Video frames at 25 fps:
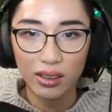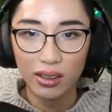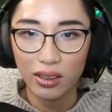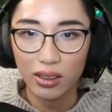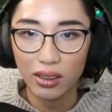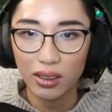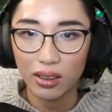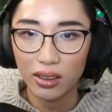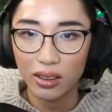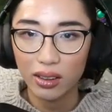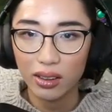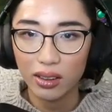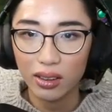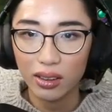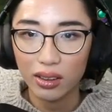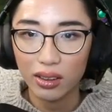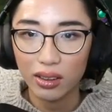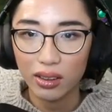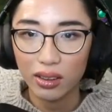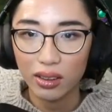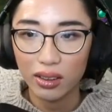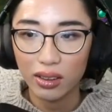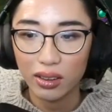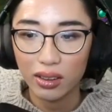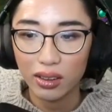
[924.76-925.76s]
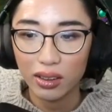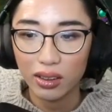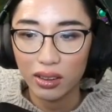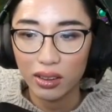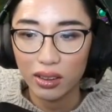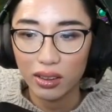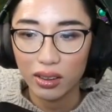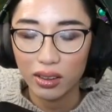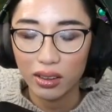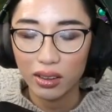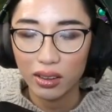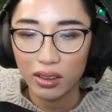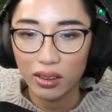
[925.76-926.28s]

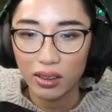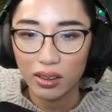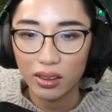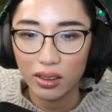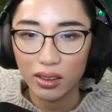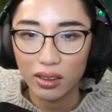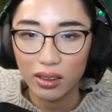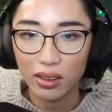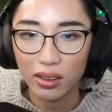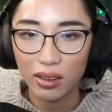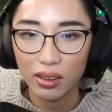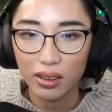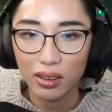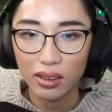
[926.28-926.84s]
(silence)